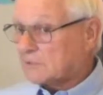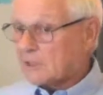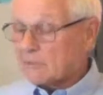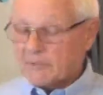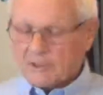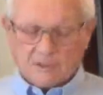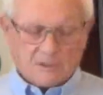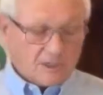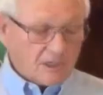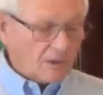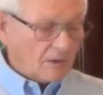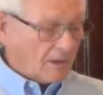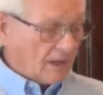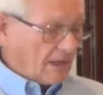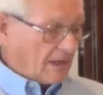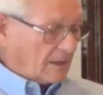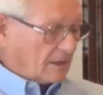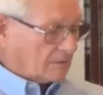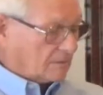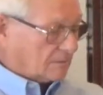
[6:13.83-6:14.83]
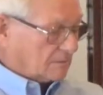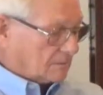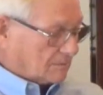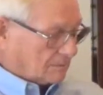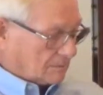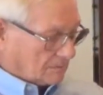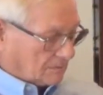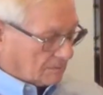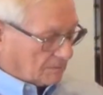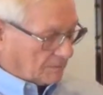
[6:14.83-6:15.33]
And we know how
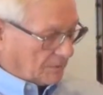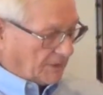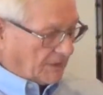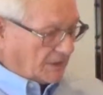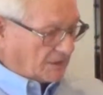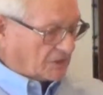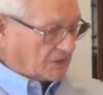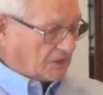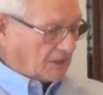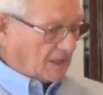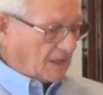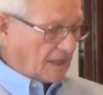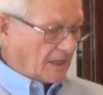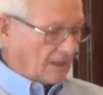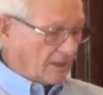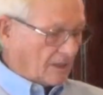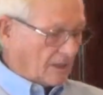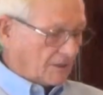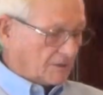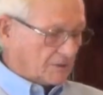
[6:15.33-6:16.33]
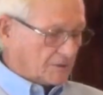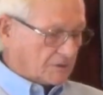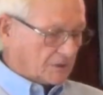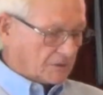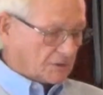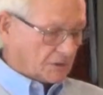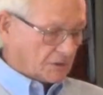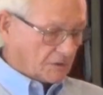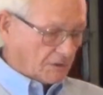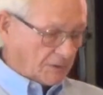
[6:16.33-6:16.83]
PSTA honors
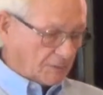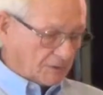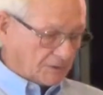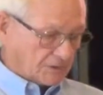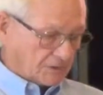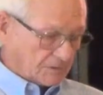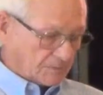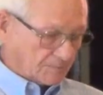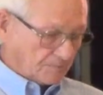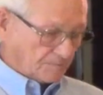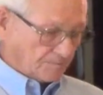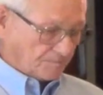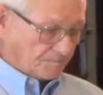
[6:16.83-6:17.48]
its agreements.